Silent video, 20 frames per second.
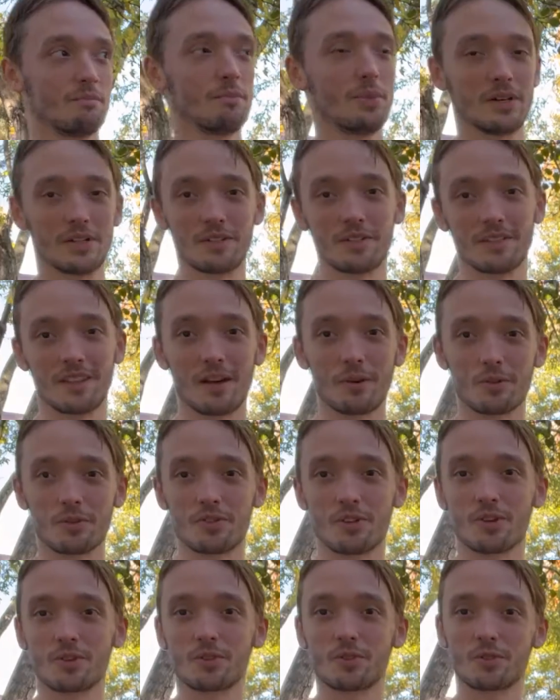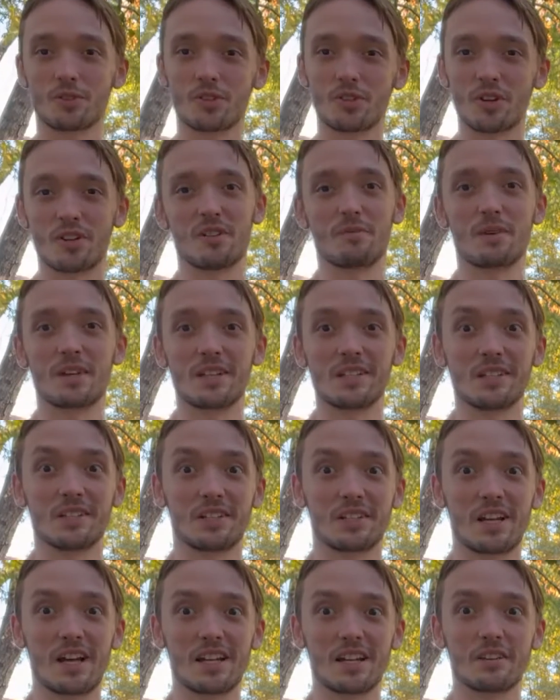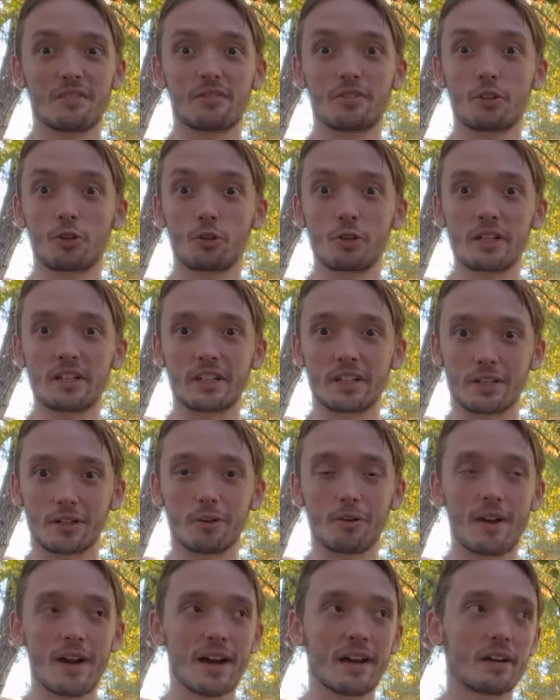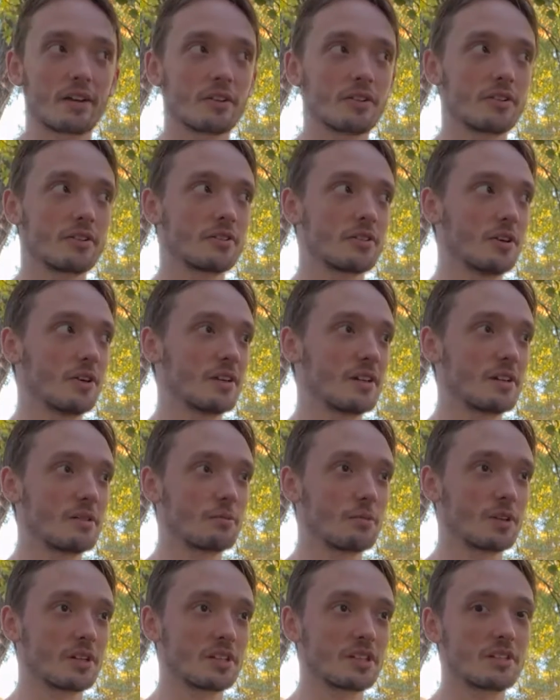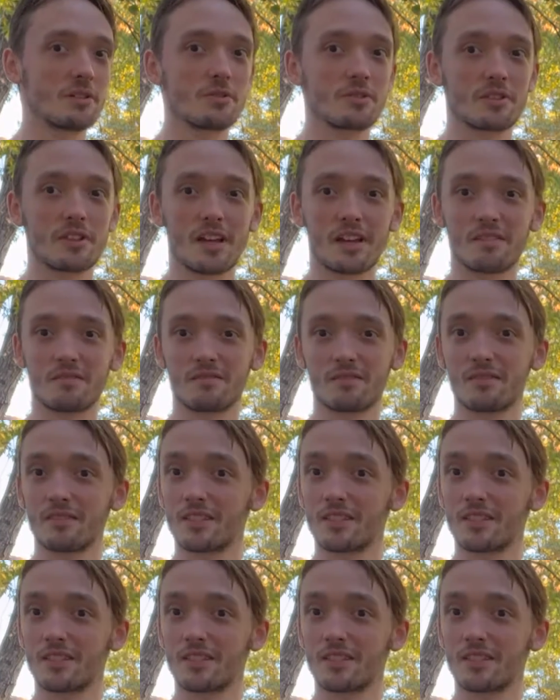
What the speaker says: but that was also starting to begin to kind of creak and crack. So I didn't want to use that.